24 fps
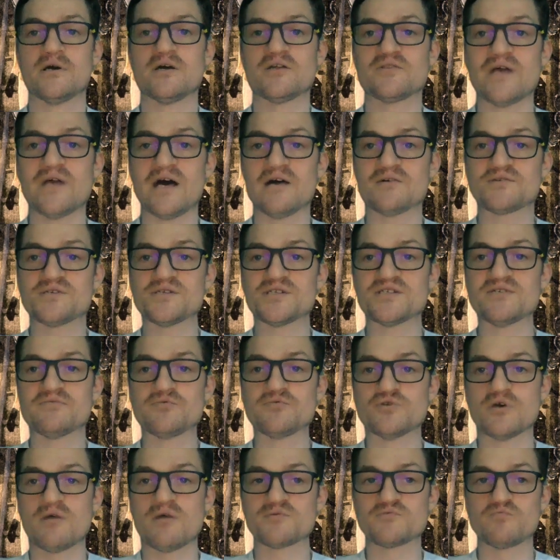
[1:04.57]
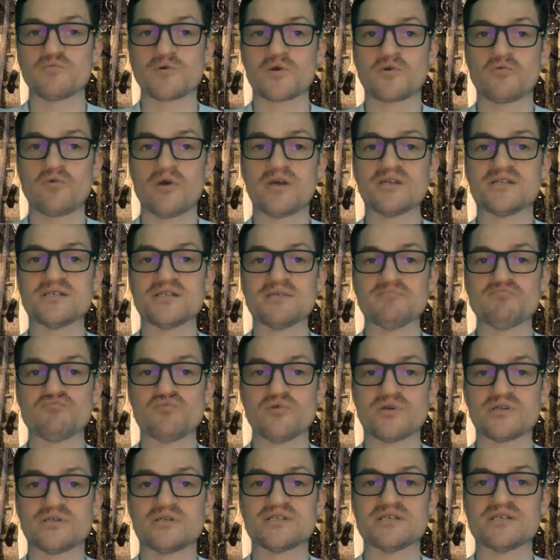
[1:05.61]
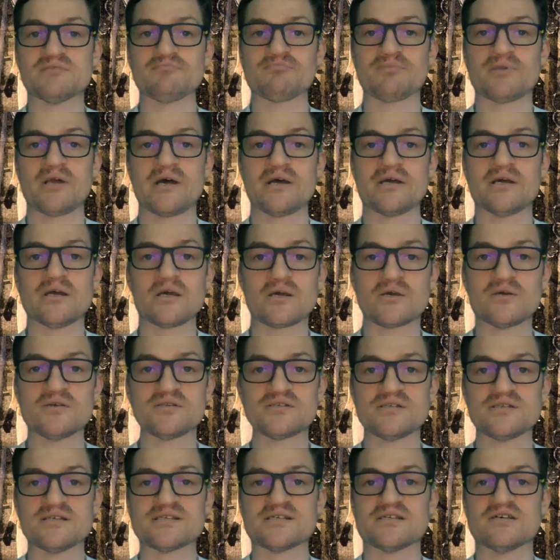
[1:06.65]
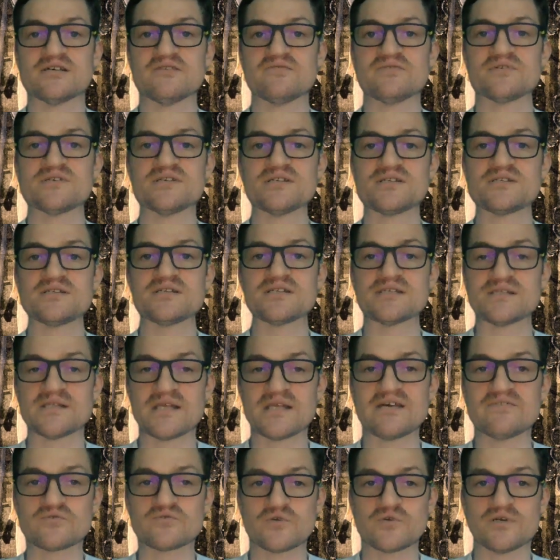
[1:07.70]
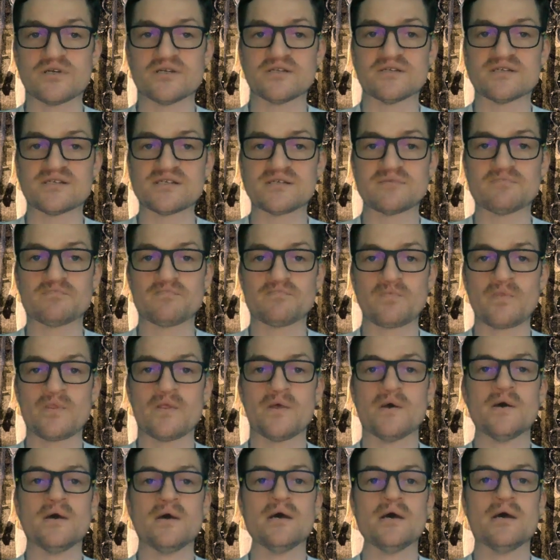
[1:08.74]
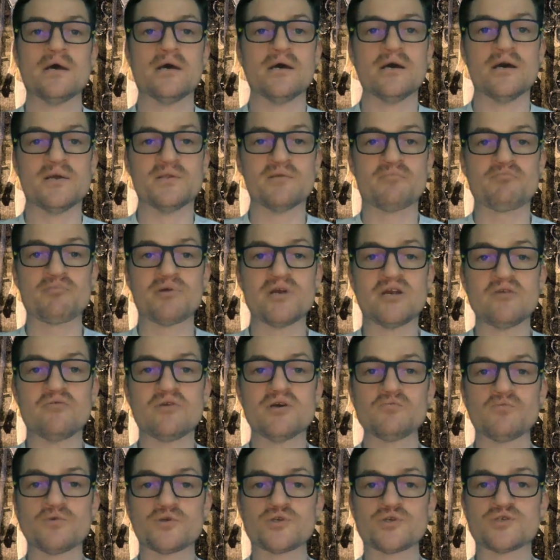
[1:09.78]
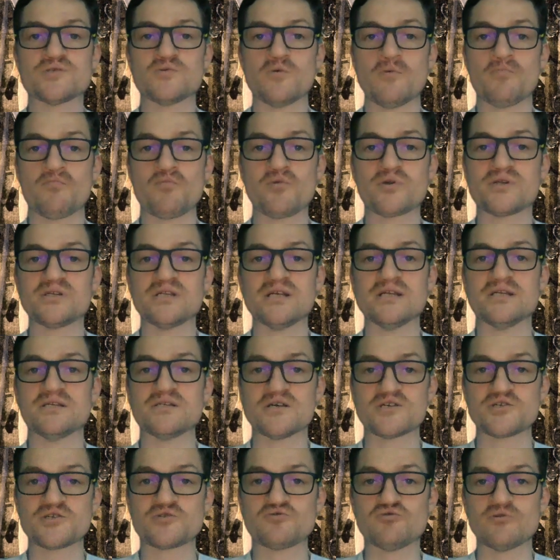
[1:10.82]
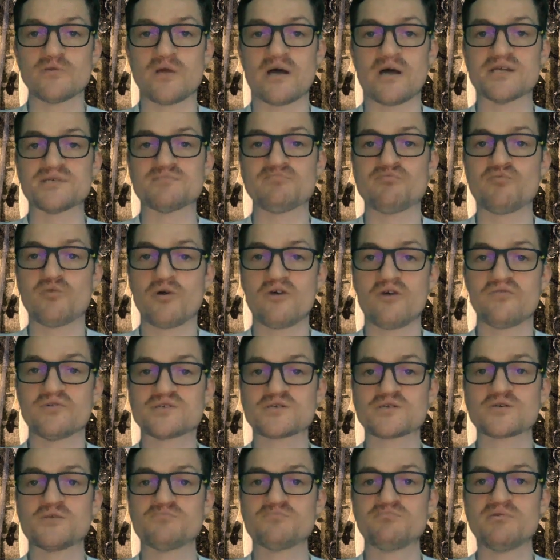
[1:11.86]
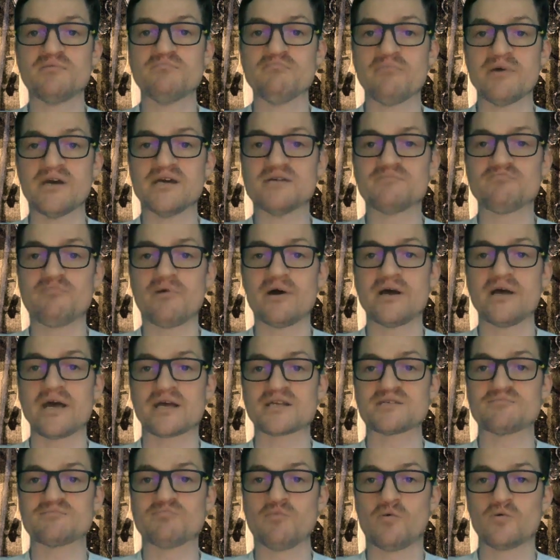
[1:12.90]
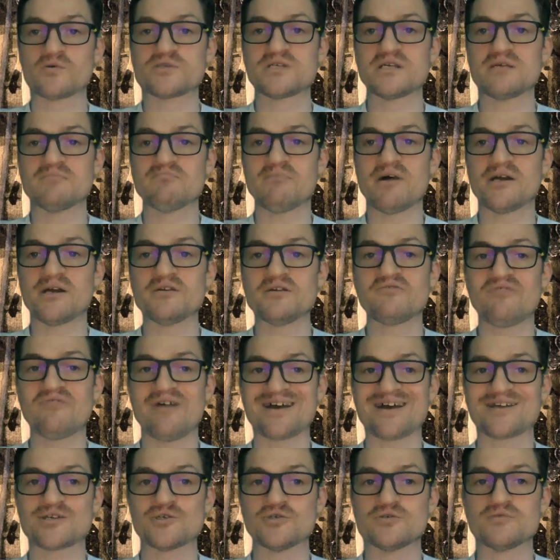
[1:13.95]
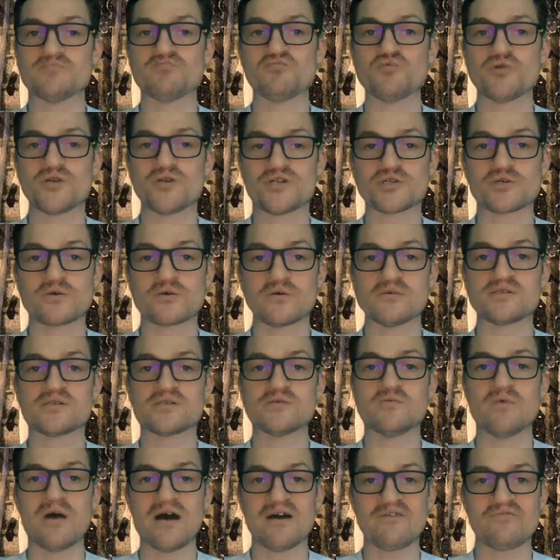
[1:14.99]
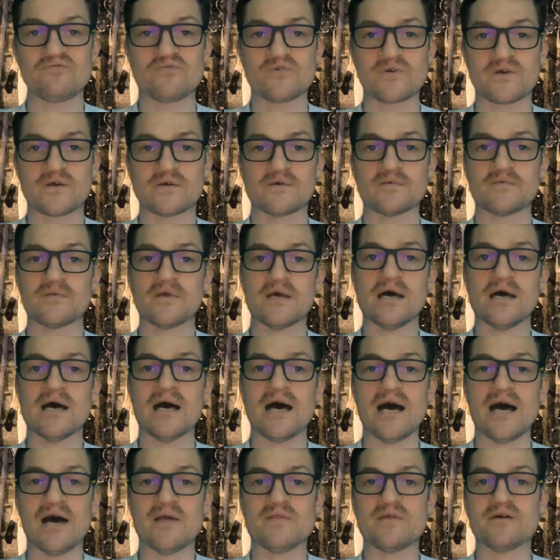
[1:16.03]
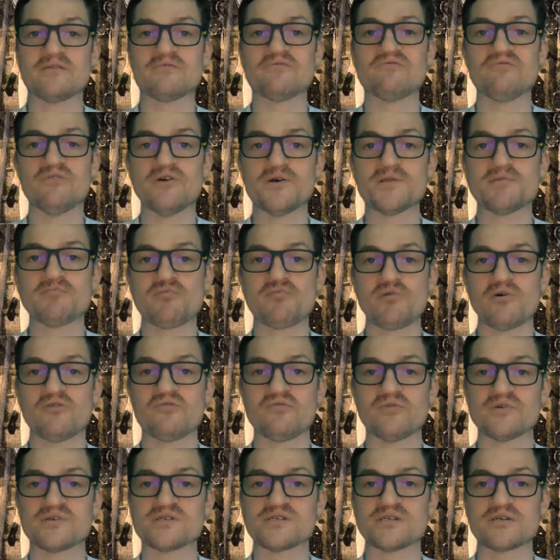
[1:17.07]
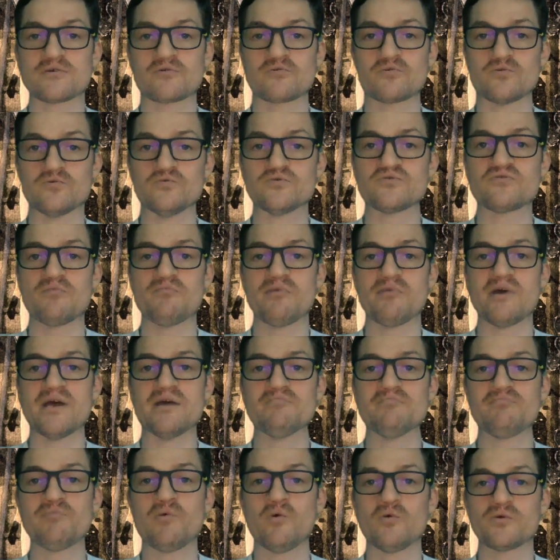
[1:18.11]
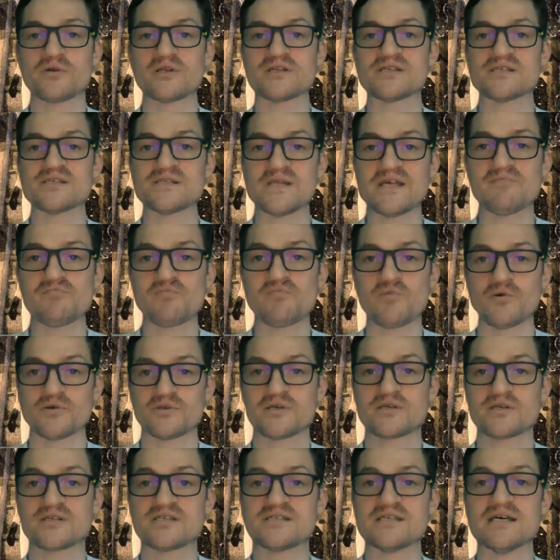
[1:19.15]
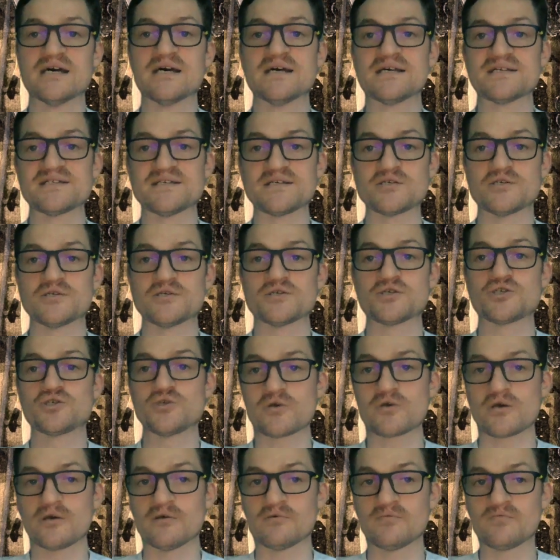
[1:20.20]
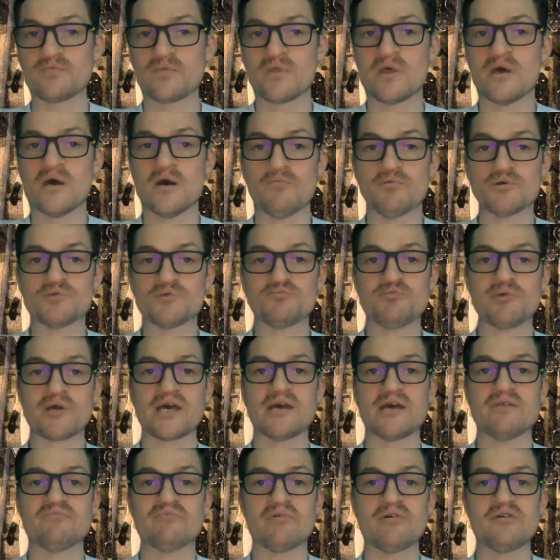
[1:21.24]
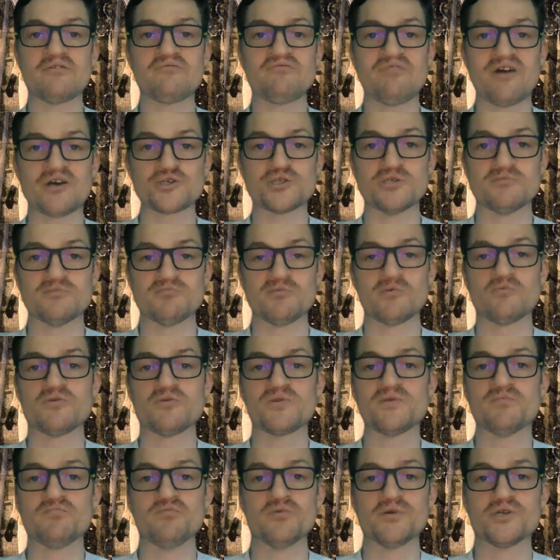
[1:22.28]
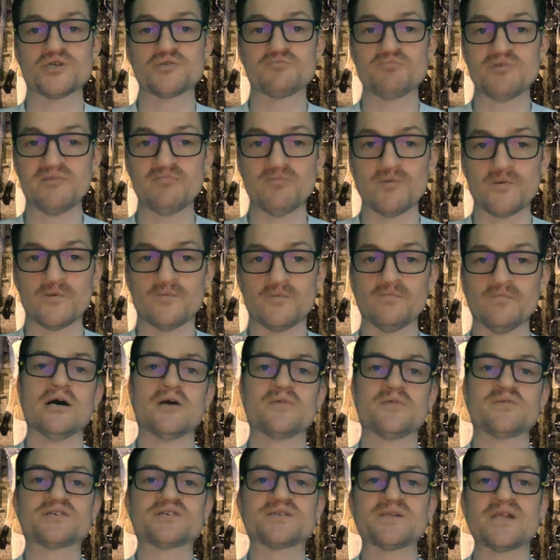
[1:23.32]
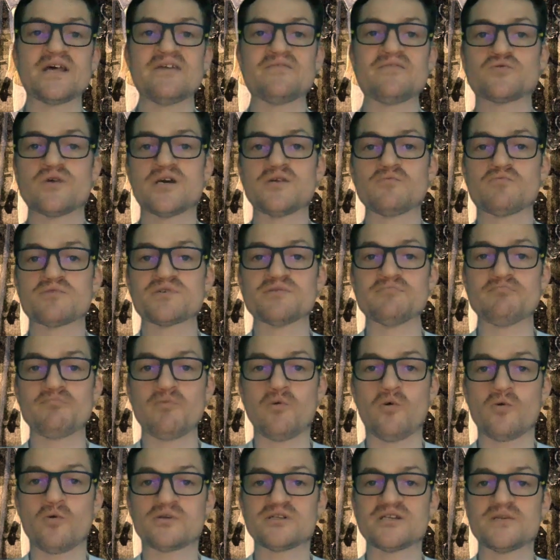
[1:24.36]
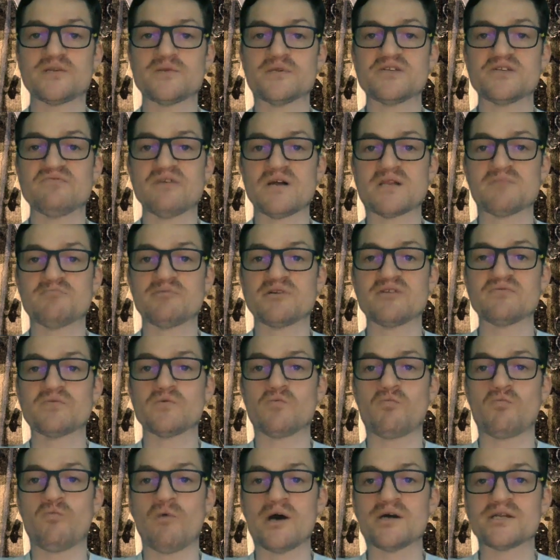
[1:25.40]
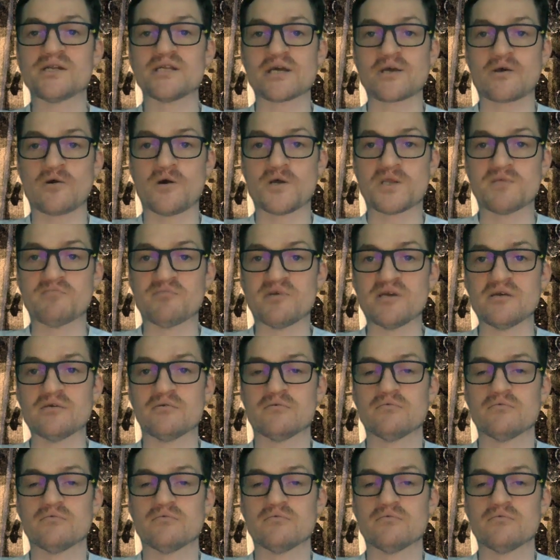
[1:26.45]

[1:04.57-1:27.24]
Thousands of jobs were created in Britain supplying goods and services to slave traders. In a period which saw Britain industrialize, profits could be made by exporting manufactured British goods to Africa, and then further profits accrued from imported slave products such as sugar, which became very fashionable with the British people. The slave trade was important in the development of the wider economy.